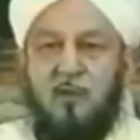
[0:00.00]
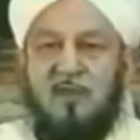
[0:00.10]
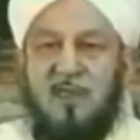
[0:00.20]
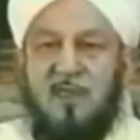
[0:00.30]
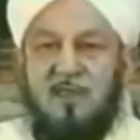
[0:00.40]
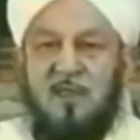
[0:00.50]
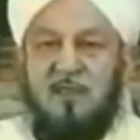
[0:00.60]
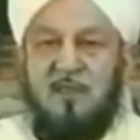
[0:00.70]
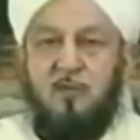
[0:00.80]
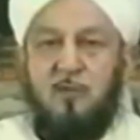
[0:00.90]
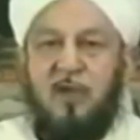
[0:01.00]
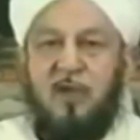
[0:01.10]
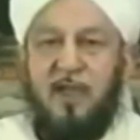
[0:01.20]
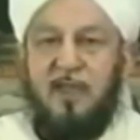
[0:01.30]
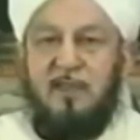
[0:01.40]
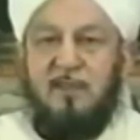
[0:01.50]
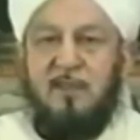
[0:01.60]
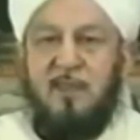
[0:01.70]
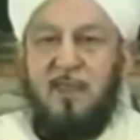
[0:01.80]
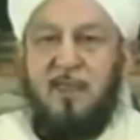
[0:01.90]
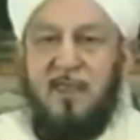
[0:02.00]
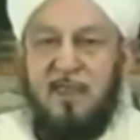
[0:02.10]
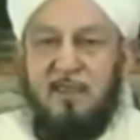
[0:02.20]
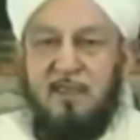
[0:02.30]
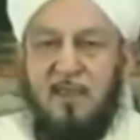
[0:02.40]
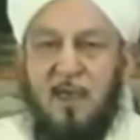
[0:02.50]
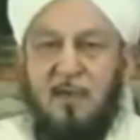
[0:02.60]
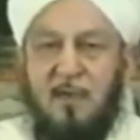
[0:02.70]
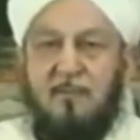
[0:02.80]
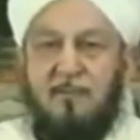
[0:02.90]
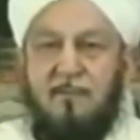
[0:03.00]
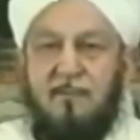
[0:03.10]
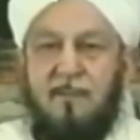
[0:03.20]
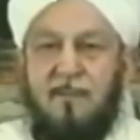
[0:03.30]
who was destined to be raised in Islam